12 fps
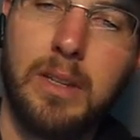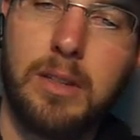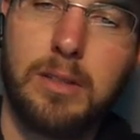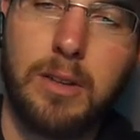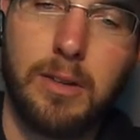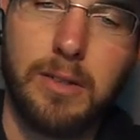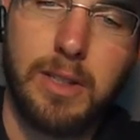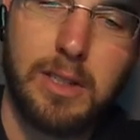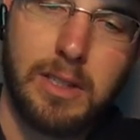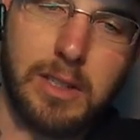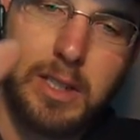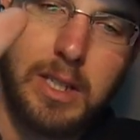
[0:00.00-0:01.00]
So
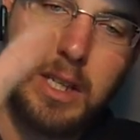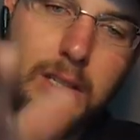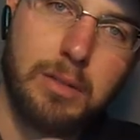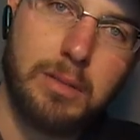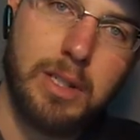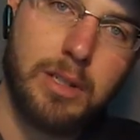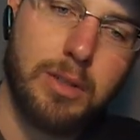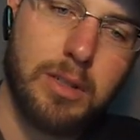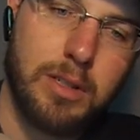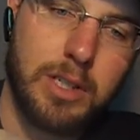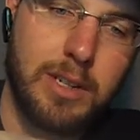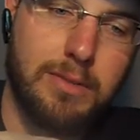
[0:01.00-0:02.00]
this is the T3
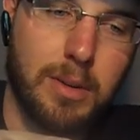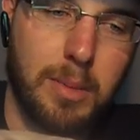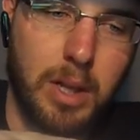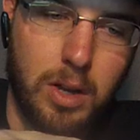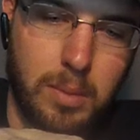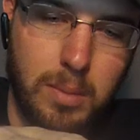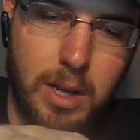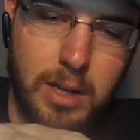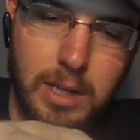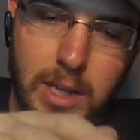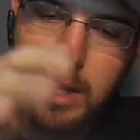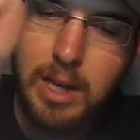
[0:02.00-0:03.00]
trilogy from Alarm
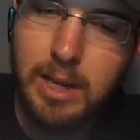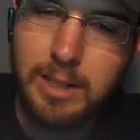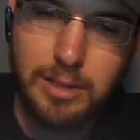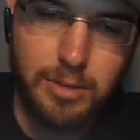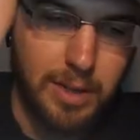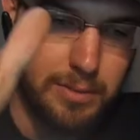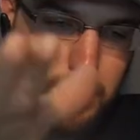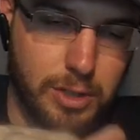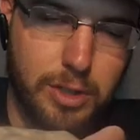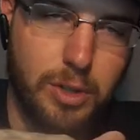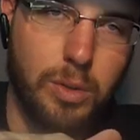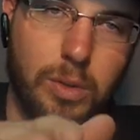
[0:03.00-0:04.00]
Lock. Uh, it's great for
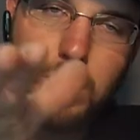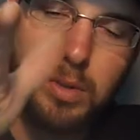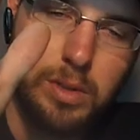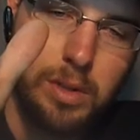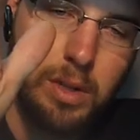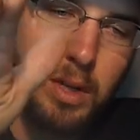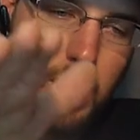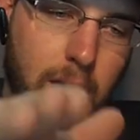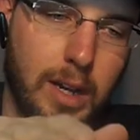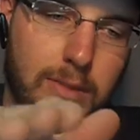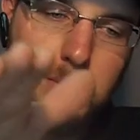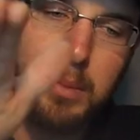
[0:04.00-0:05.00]
schools,
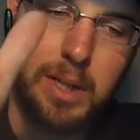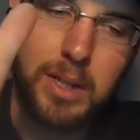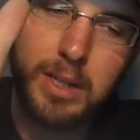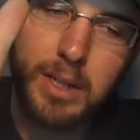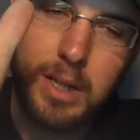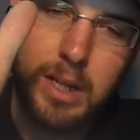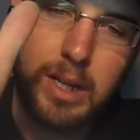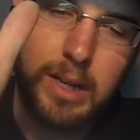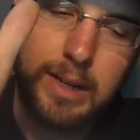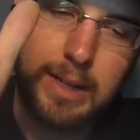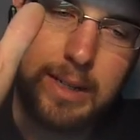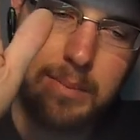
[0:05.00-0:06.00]
government,
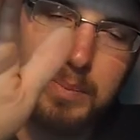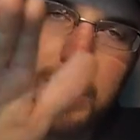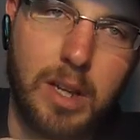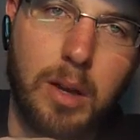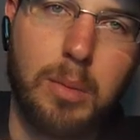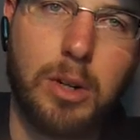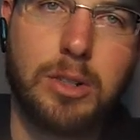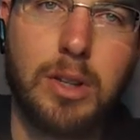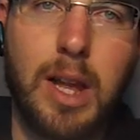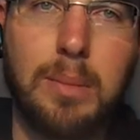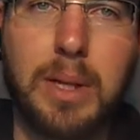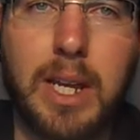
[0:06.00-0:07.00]
um,
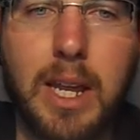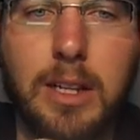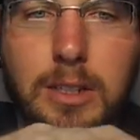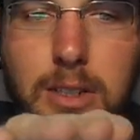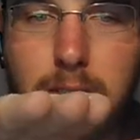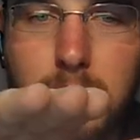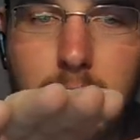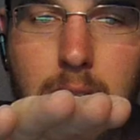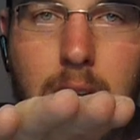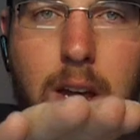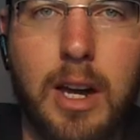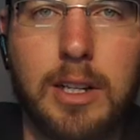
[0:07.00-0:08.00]
commercial applications,
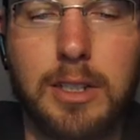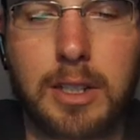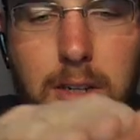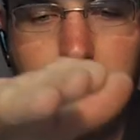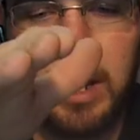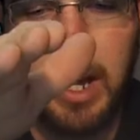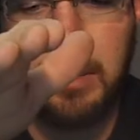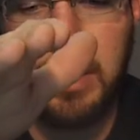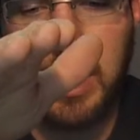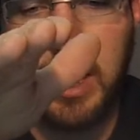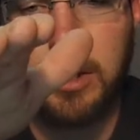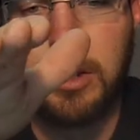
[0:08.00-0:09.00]
high security
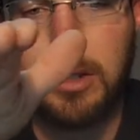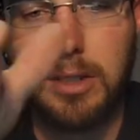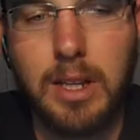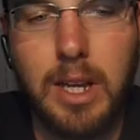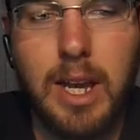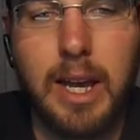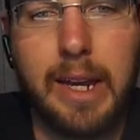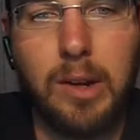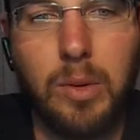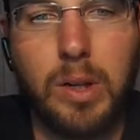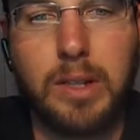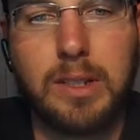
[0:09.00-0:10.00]
applications, and
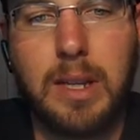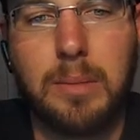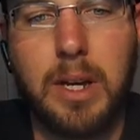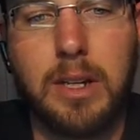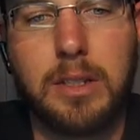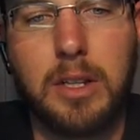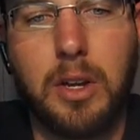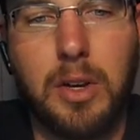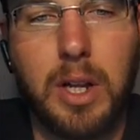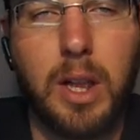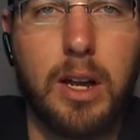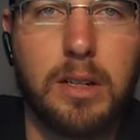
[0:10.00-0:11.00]
it will accept high
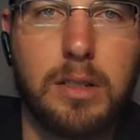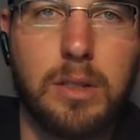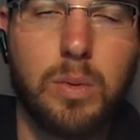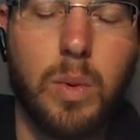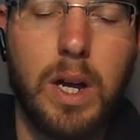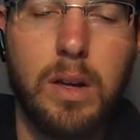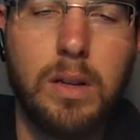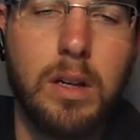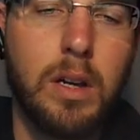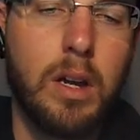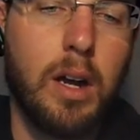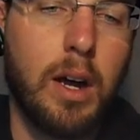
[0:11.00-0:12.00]
security locks as well.
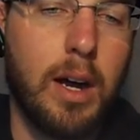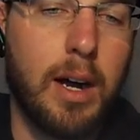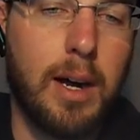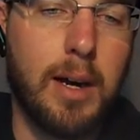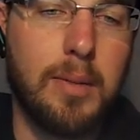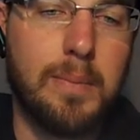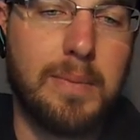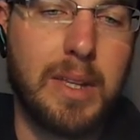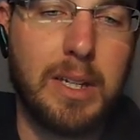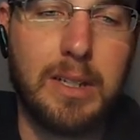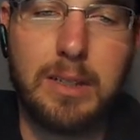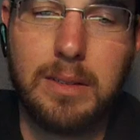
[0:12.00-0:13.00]
Um,
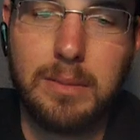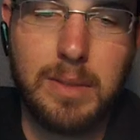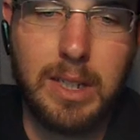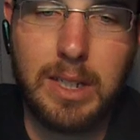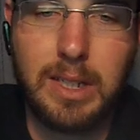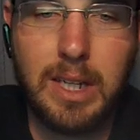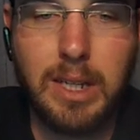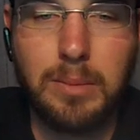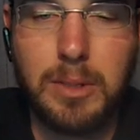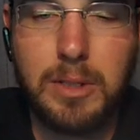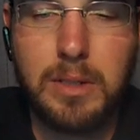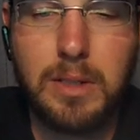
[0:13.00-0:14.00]
and it
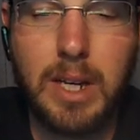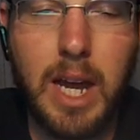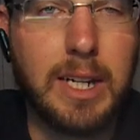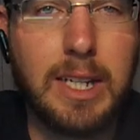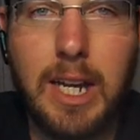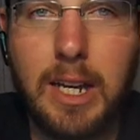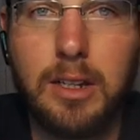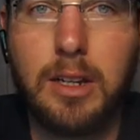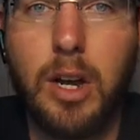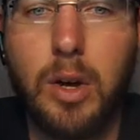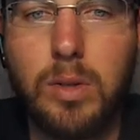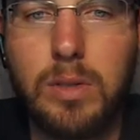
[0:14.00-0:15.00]
keeps 99
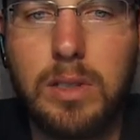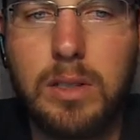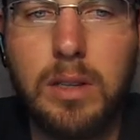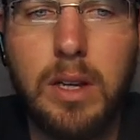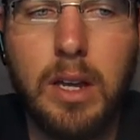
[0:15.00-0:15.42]
codes.